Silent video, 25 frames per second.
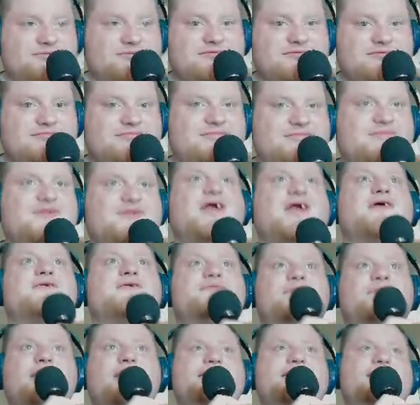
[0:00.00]
finds out
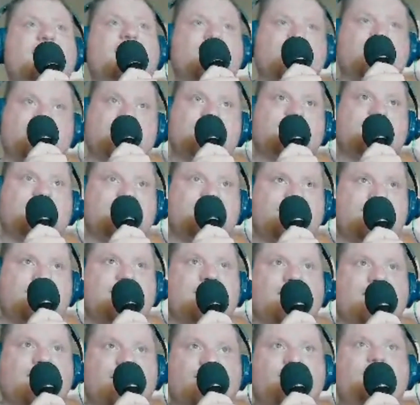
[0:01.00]

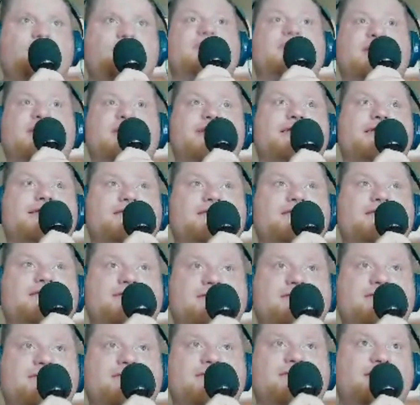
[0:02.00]
about Jenny, and
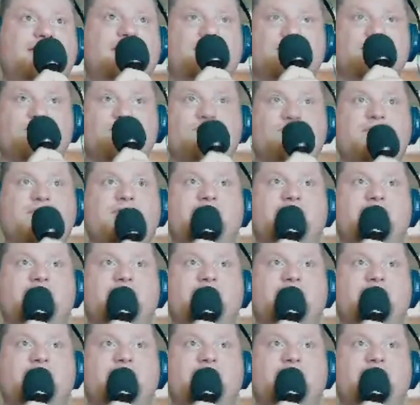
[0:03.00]
there's a rift.